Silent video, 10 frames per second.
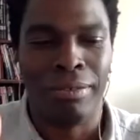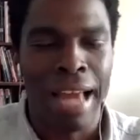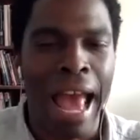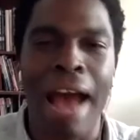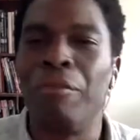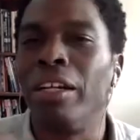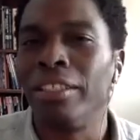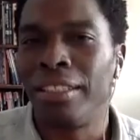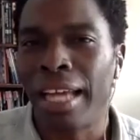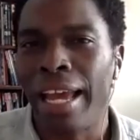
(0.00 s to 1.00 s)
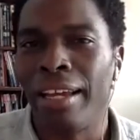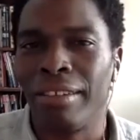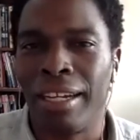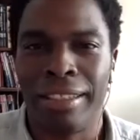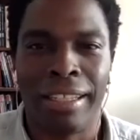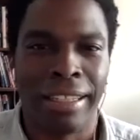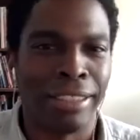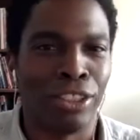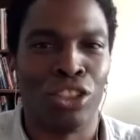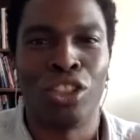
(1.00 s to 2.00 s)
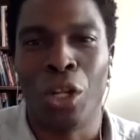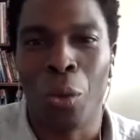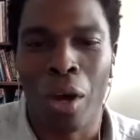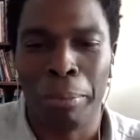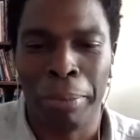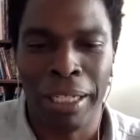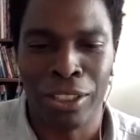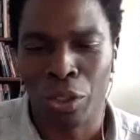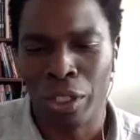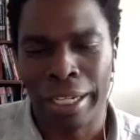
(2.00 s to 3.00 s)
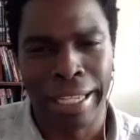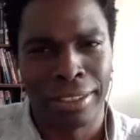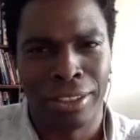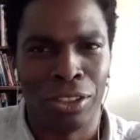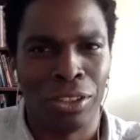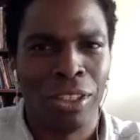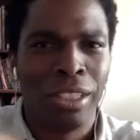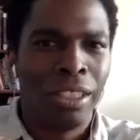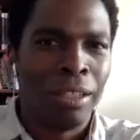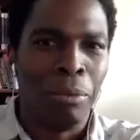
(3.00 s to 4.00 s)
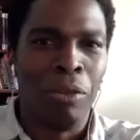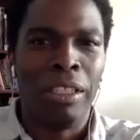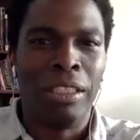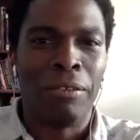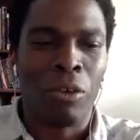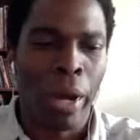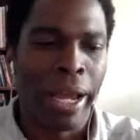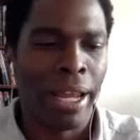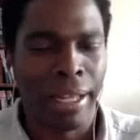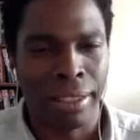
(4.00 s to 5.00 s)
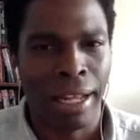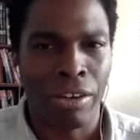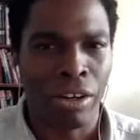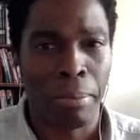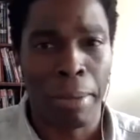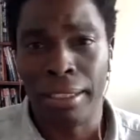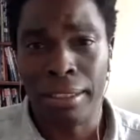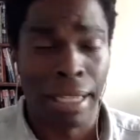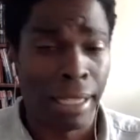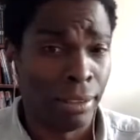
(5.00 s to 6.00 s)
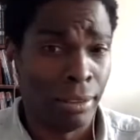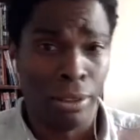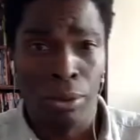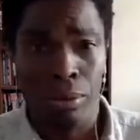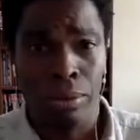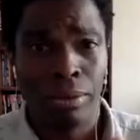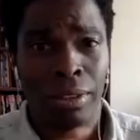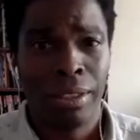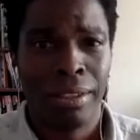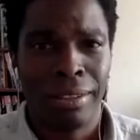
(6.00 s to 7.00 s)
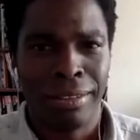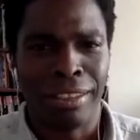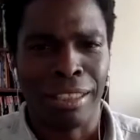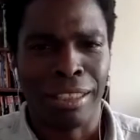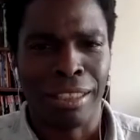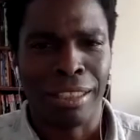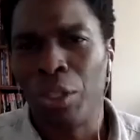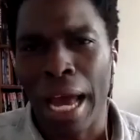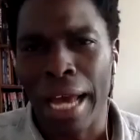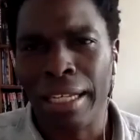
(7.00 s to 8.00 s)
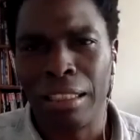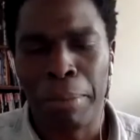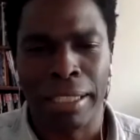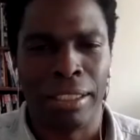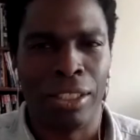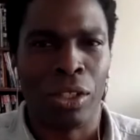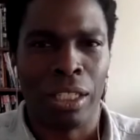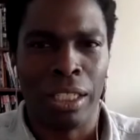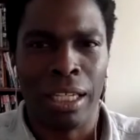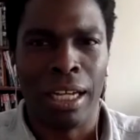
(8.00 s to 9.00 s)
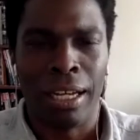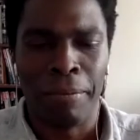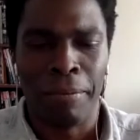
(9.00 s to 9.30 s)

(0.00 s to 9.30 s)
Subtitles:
have their say, right? They get to solo on the piece, or it gets to move in a different way. Like the letterer might decide to do something that you hadn't expected, or the